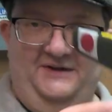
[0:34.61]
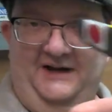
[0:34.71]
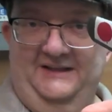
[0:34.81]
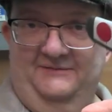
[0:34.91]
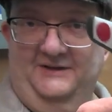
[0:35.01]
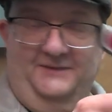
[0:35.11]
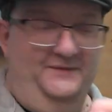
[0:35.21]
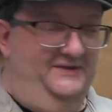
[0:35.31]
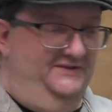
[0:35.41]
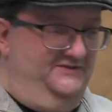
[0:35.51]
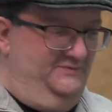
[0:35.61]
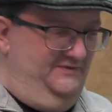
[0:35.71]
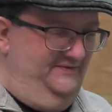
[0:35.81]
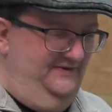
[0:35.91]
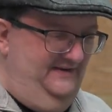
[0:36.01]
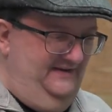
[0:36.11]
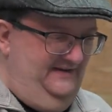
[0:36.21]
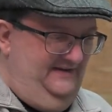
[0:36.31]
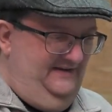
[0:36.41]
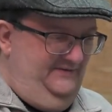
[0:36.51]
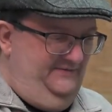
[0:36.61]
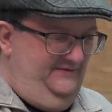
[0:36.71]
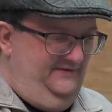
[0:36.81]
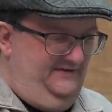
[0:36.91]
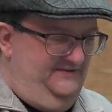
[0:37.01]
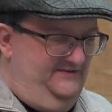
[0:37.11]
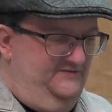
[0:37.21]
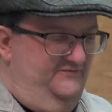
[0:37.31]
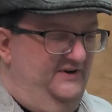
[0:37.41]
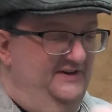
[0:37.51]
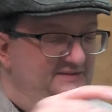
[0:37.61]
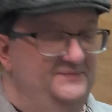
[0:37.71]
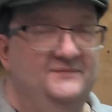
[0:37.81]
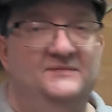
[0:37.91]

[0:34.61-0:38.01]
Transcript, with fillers: Highly recommend this one because it's fun